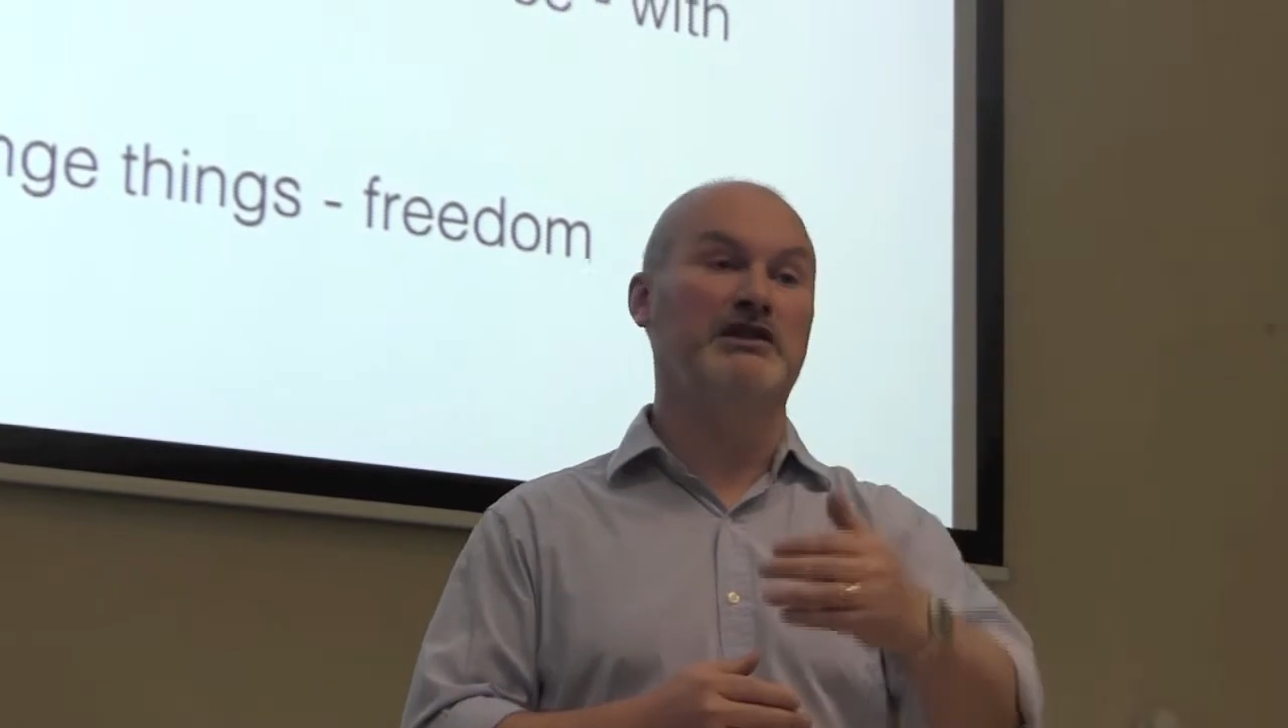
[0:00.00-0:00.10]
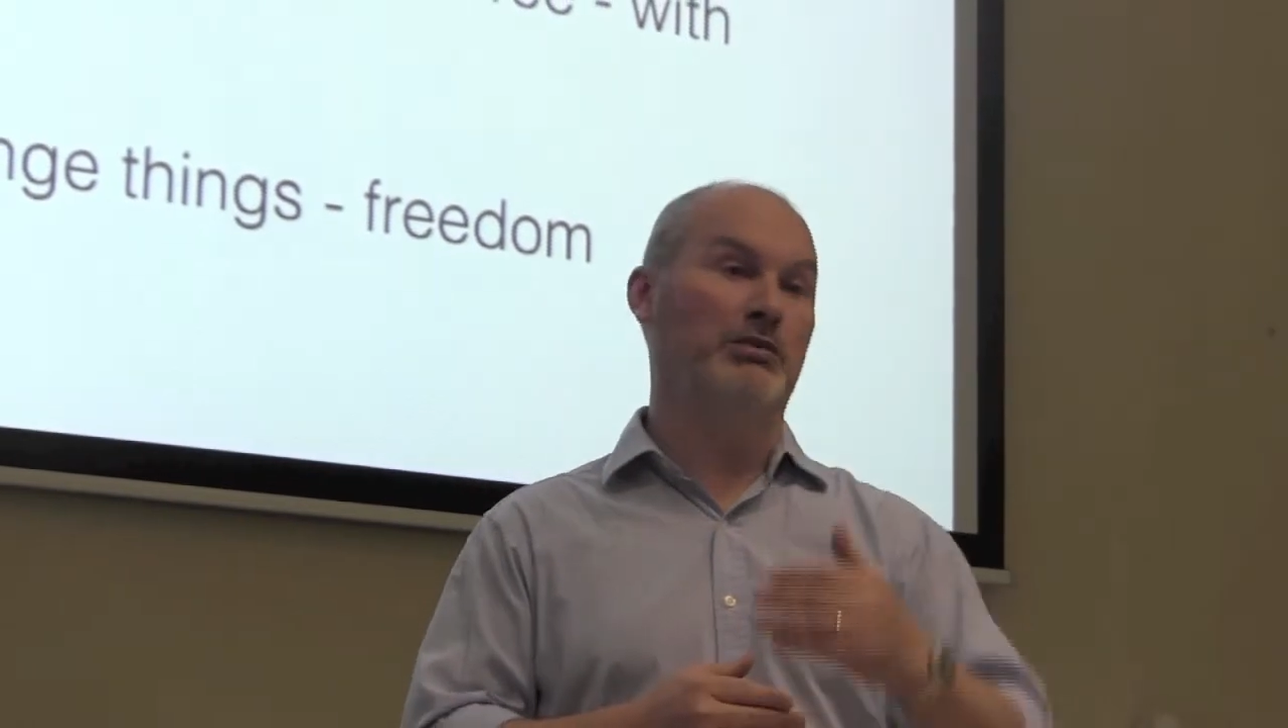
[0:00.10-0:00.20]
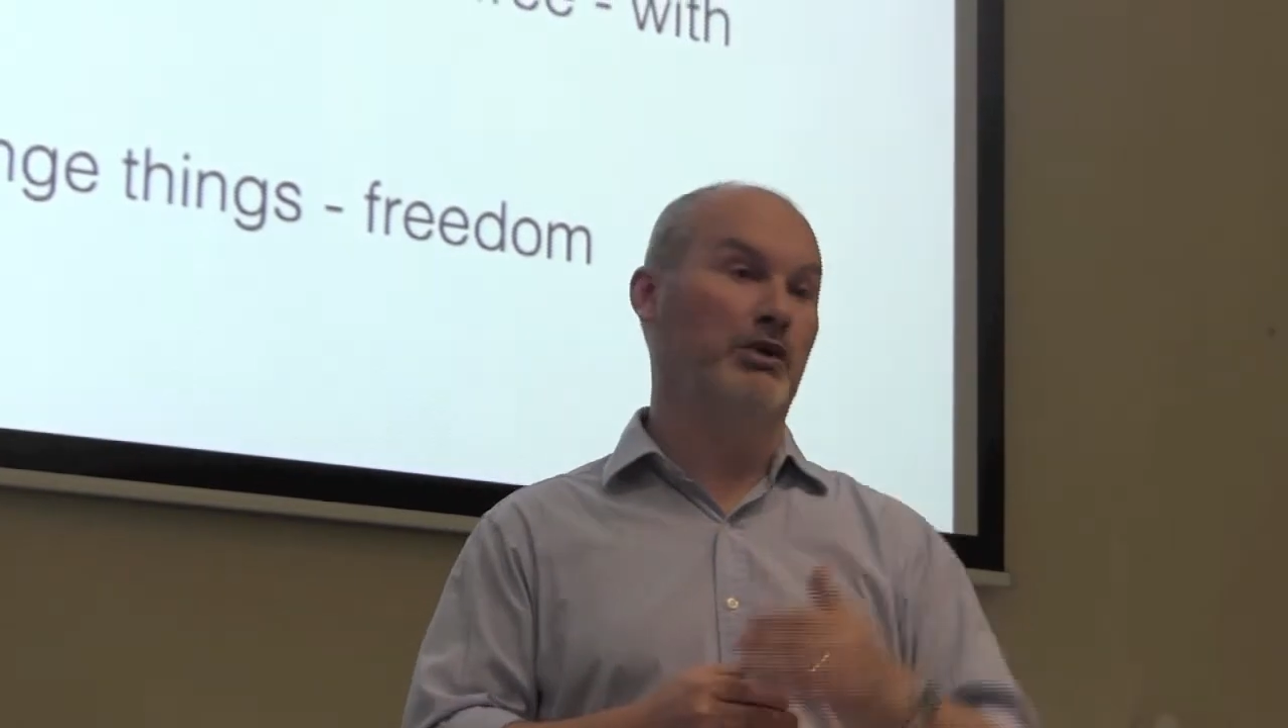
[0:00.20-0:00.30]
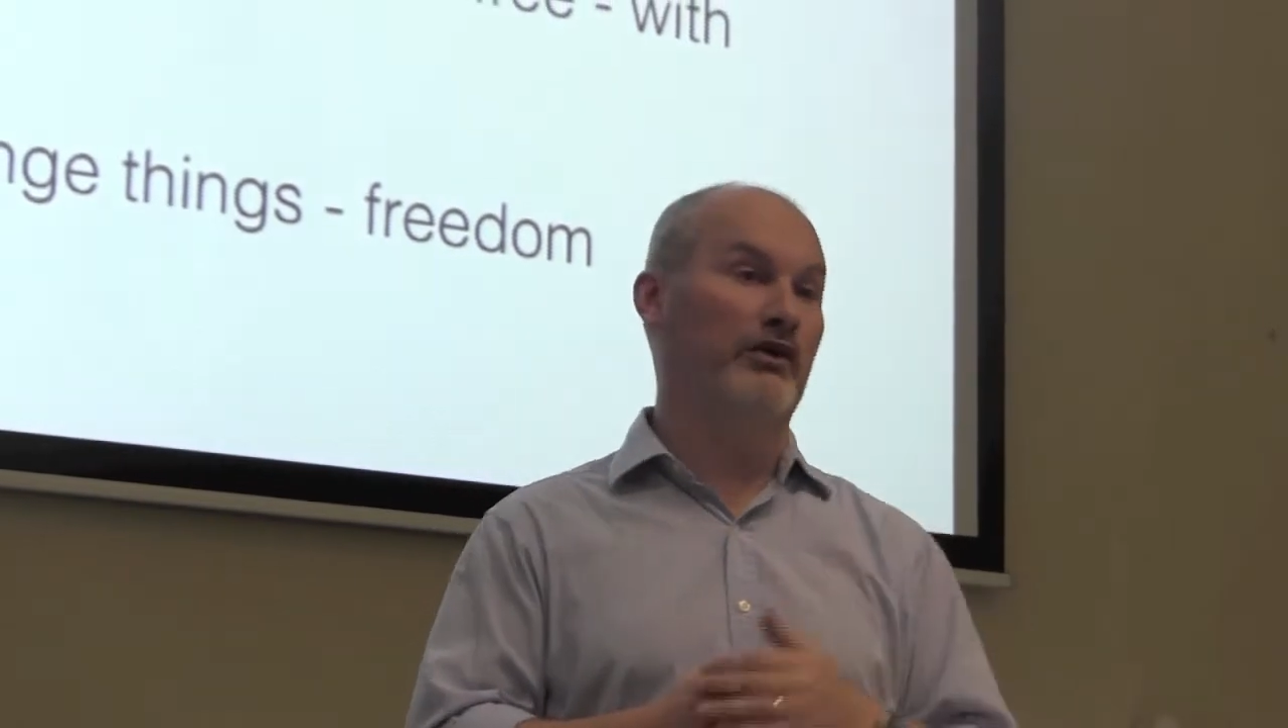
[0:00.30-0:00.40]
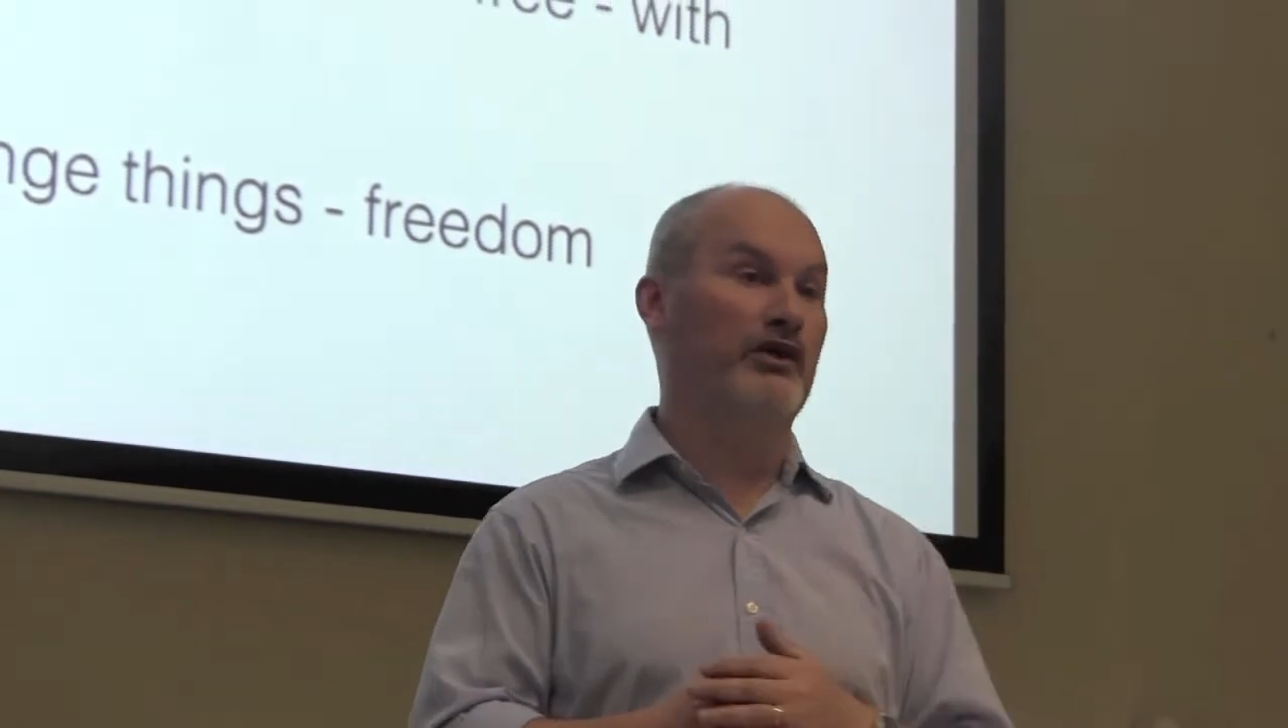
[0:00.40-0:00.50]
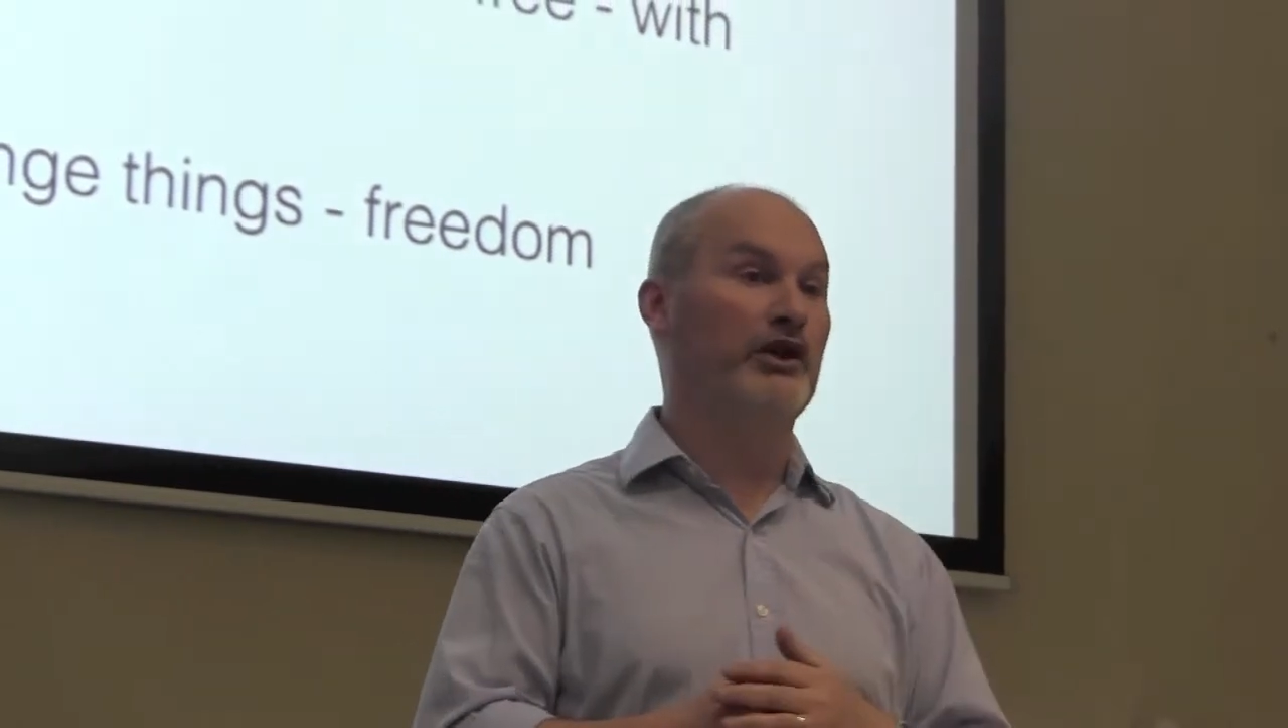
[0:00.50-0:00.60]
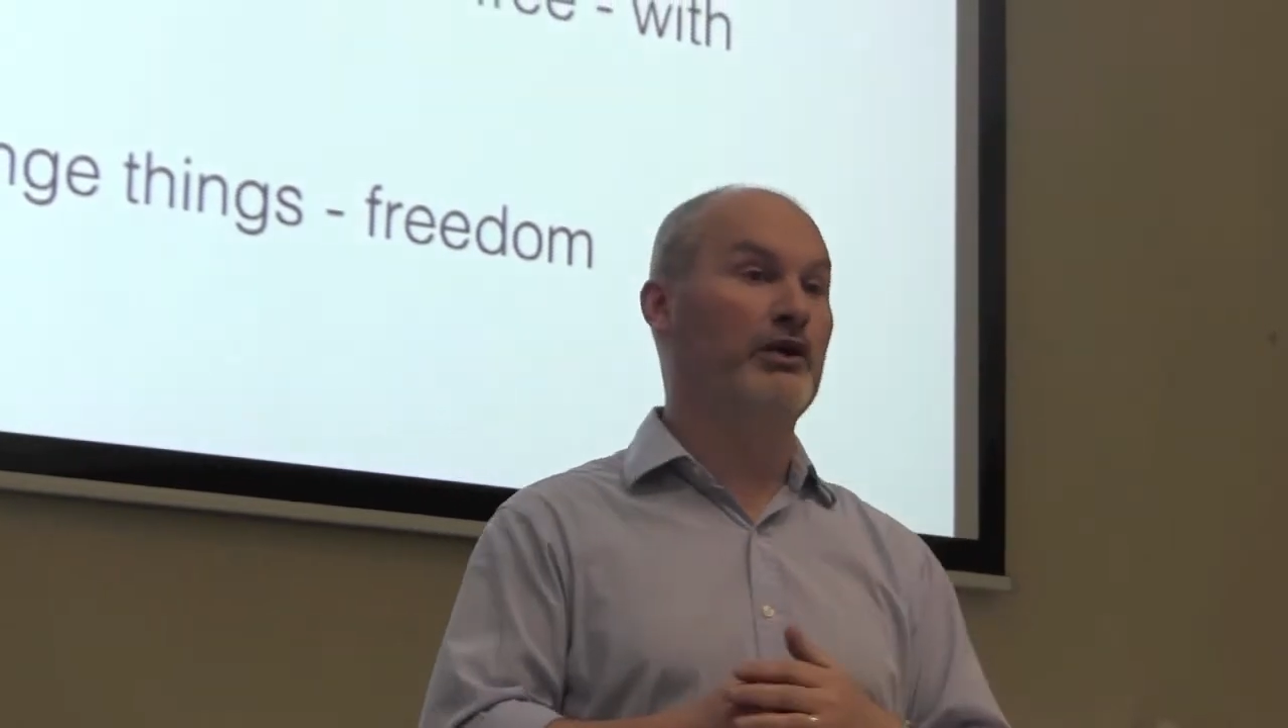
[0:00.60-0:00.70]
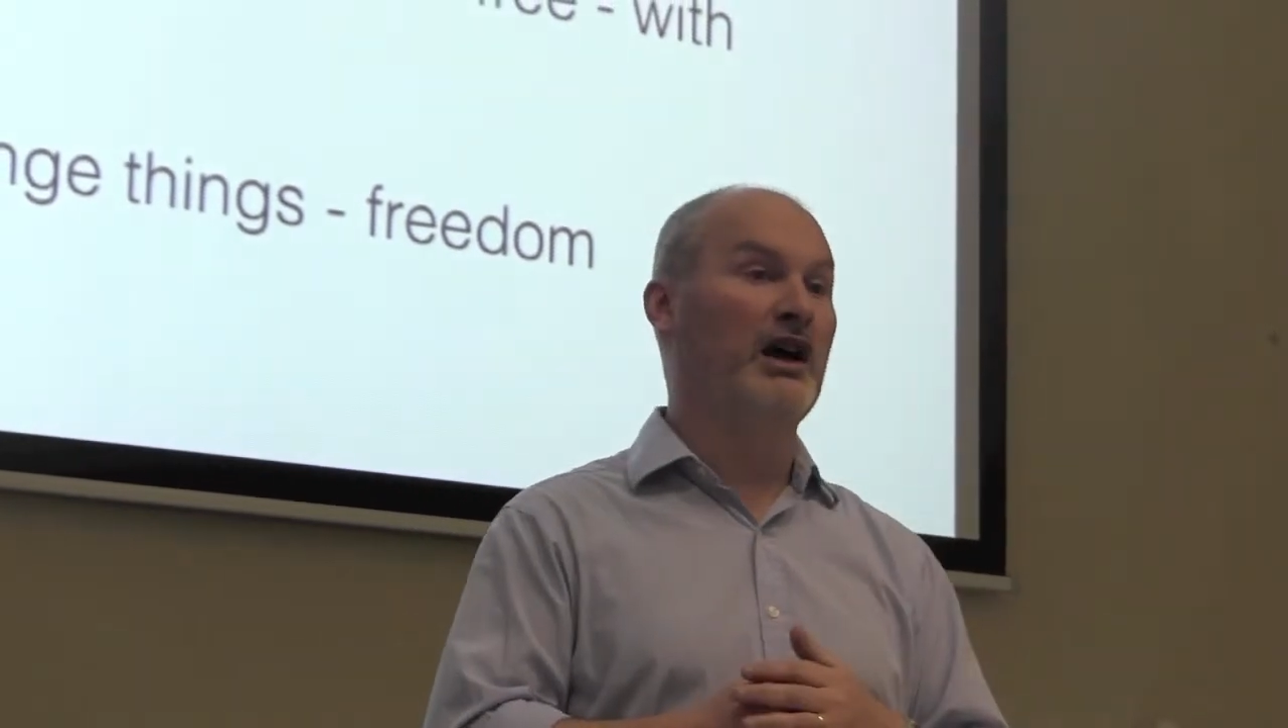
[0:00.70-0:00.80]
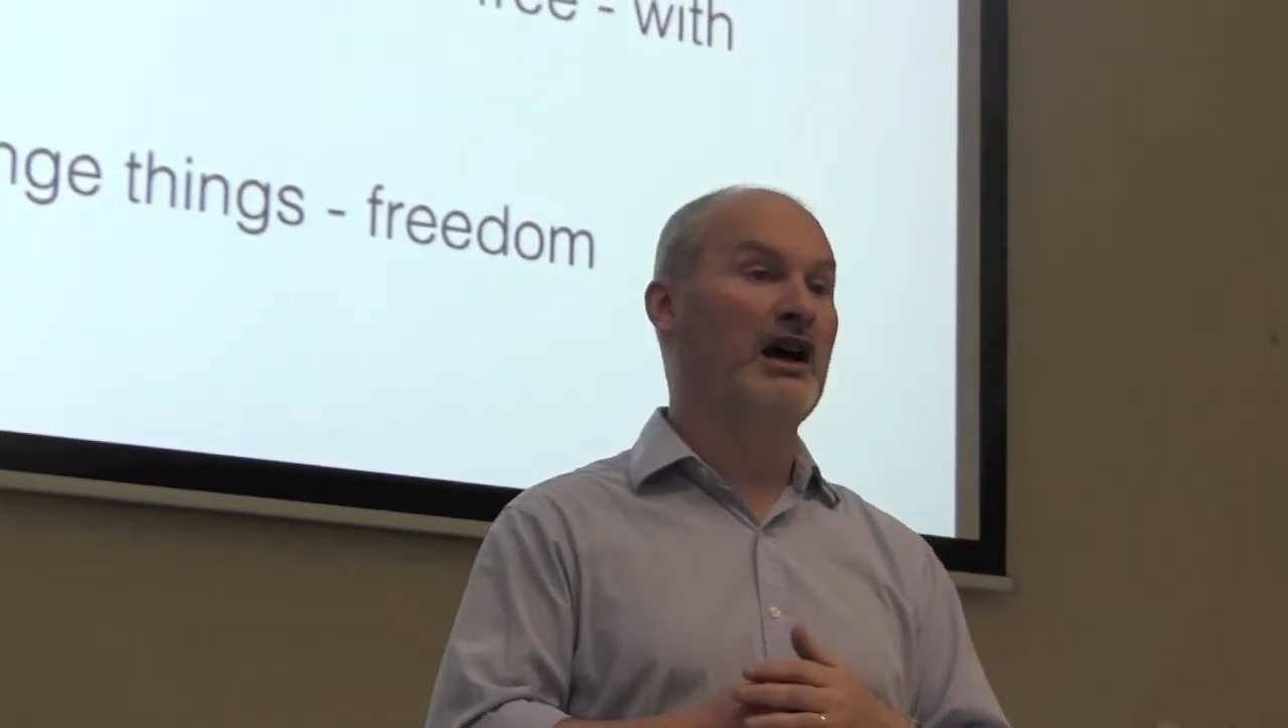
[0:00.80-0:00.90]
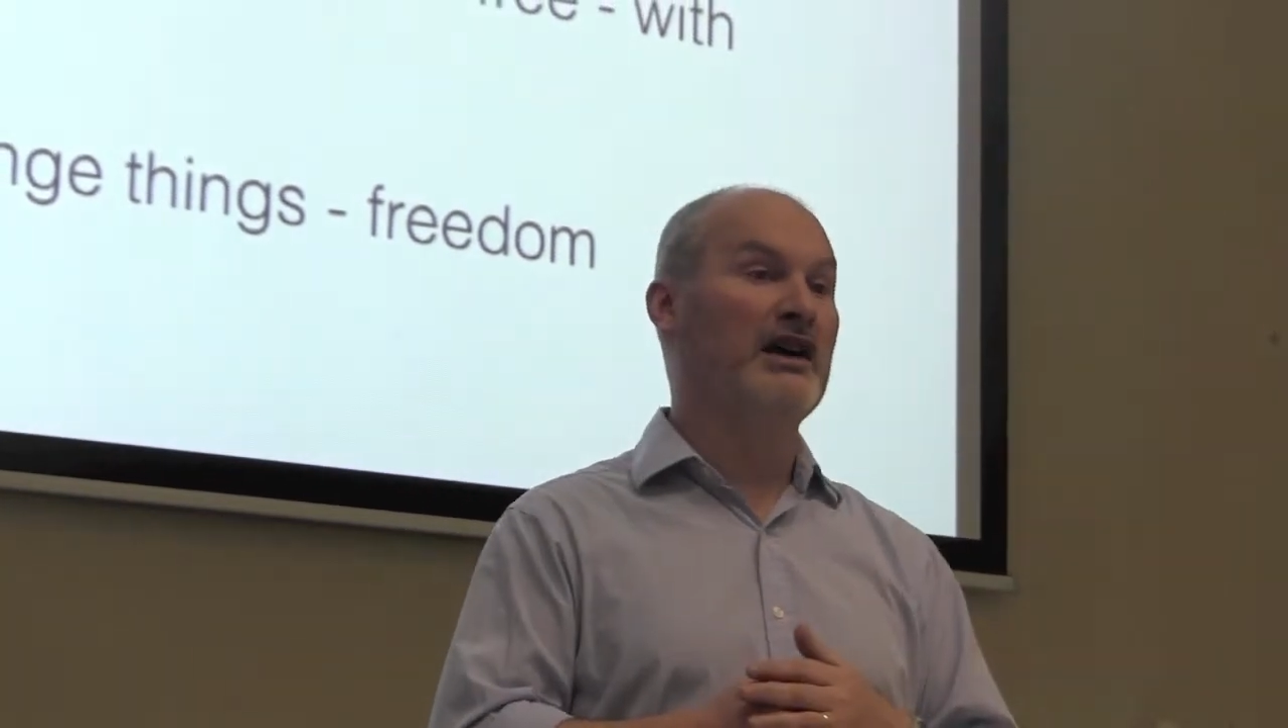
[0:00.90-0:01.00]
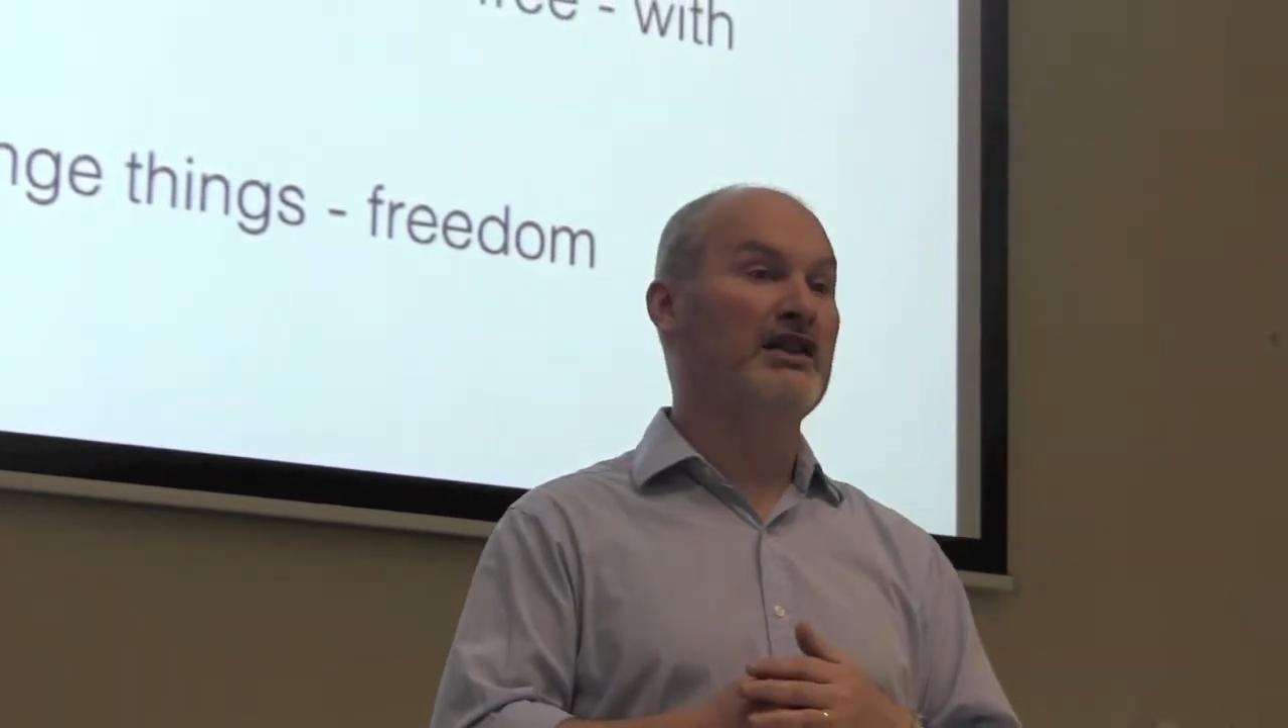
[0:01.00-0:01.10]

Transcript: Winterbourne View,